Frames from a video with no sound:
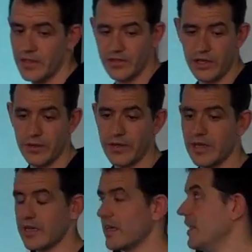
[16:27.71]
So
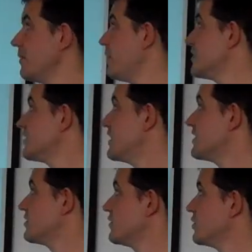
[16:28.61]
get the butter
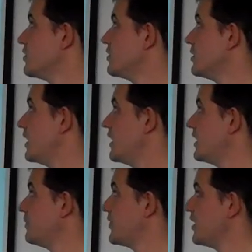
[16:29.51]
out of your
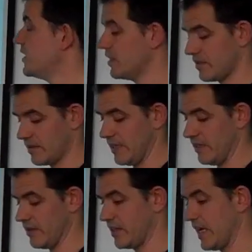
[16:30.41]
um, diets,
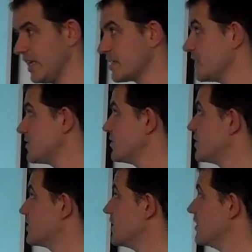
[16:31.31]
get the cakes out of
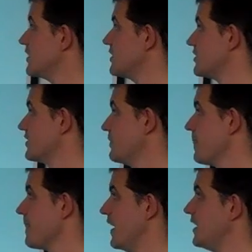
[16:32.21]
your diets,
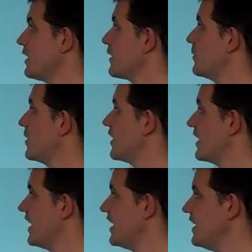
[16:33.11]
anything where
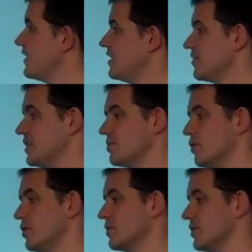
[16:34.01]
they heat these
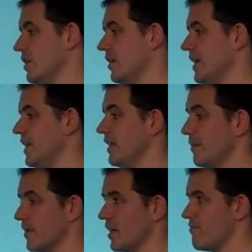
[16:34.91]
vegetable oils to high heat, they
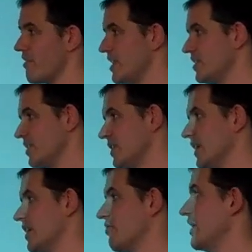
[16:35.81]
become rancid,
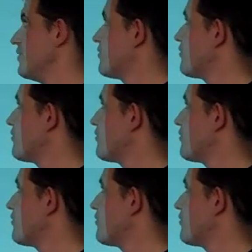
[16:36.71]
they create